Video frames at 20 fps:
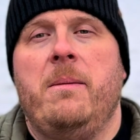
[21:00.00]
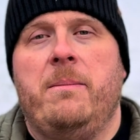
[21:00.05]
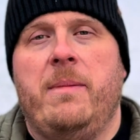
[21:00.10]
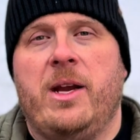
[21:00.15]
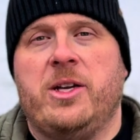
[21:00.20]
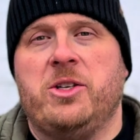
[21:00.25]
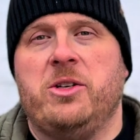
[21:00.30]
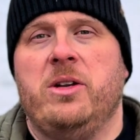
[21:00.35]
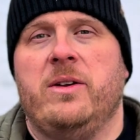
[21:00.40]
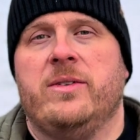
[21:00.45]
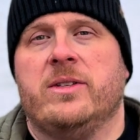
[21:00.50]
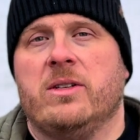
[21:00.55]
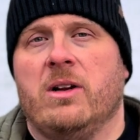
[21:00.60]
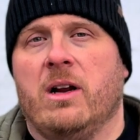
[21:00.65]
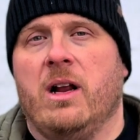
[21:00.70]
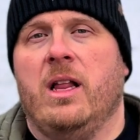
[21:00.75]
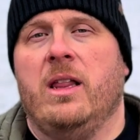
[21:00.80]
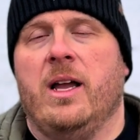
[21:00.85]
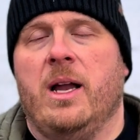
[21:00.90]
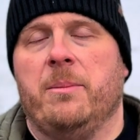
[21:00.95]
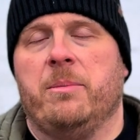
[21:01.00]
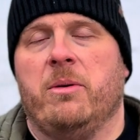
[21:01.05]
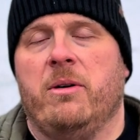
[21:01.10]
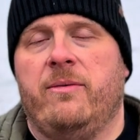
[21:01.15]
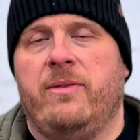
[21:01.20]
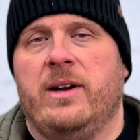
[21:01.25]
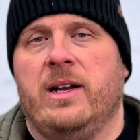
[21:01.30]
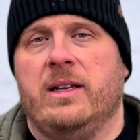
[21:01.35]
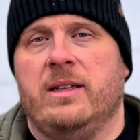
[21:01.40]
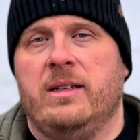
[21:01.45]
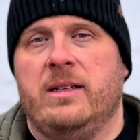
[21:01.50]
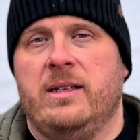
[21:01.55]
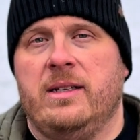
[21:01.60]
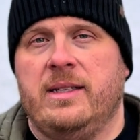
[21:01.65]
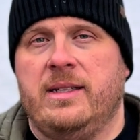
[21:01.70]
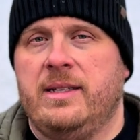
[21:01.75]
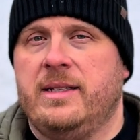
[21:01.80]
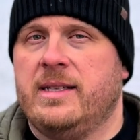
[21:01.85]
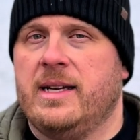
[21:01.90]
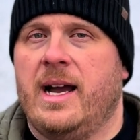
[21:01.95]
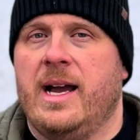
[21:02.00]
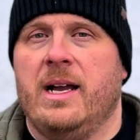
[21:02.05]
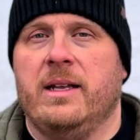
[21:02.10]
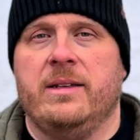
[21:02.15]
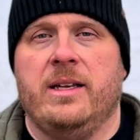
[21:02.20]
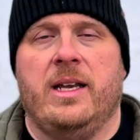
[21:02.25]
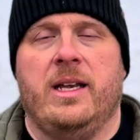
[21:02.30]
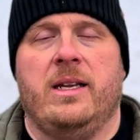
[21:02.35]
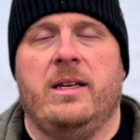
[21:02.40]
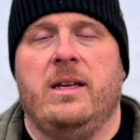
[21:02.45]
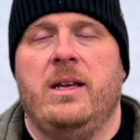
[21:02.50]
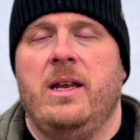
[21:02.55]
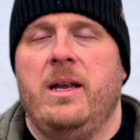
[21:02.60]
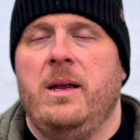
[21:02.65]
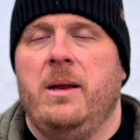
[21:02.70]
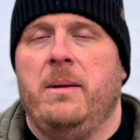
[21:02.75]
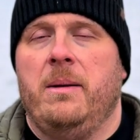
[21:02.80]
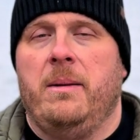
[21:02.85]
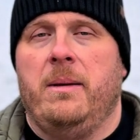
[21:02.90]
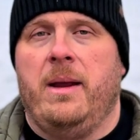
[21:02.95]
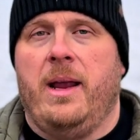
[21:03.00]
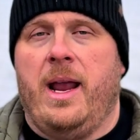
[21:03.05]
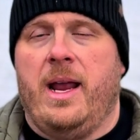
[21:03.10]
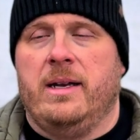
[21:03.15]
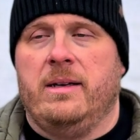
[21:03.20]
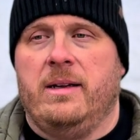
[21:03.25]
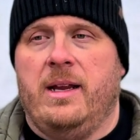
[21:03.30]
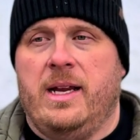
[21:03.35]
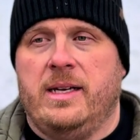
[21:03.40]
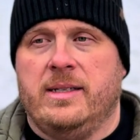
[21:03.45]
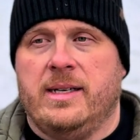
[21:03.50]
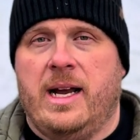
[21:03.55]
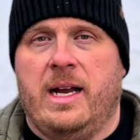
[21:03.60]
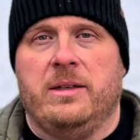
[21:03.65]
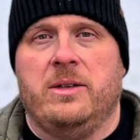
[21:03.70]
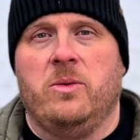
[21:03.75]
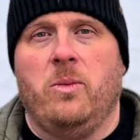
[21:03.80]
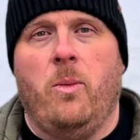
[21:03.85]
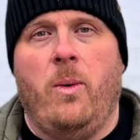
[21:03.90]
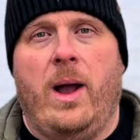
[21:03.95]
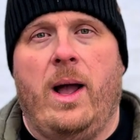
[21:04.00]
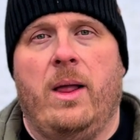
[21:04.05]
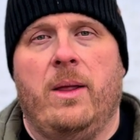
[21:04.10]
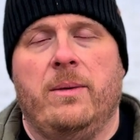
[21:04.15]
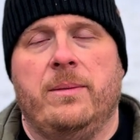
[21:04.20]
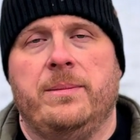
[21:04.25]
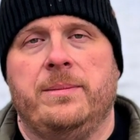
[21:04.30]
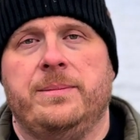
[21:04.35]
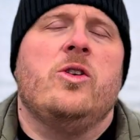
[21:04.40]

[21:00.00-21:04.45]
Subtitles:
make sure you have the target client profile dialed in and dialed in well.